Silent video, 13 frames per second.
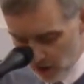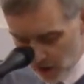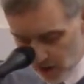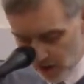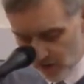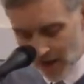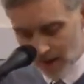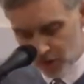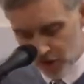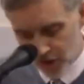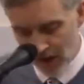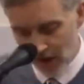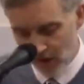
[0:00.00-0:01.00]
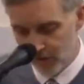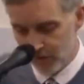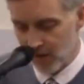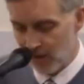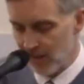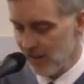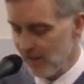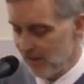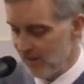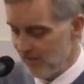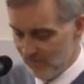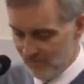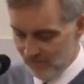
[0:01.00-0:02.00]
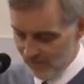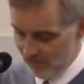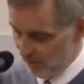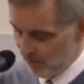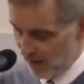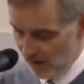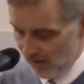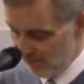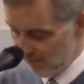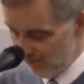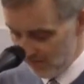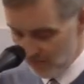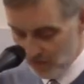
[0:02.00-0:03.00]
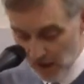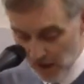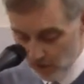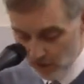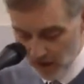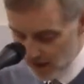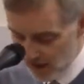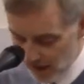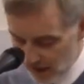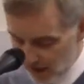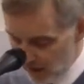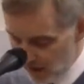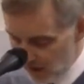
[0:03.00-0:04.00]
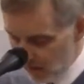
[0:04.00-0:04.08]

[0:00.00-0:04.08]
not just for himself to be decreasing,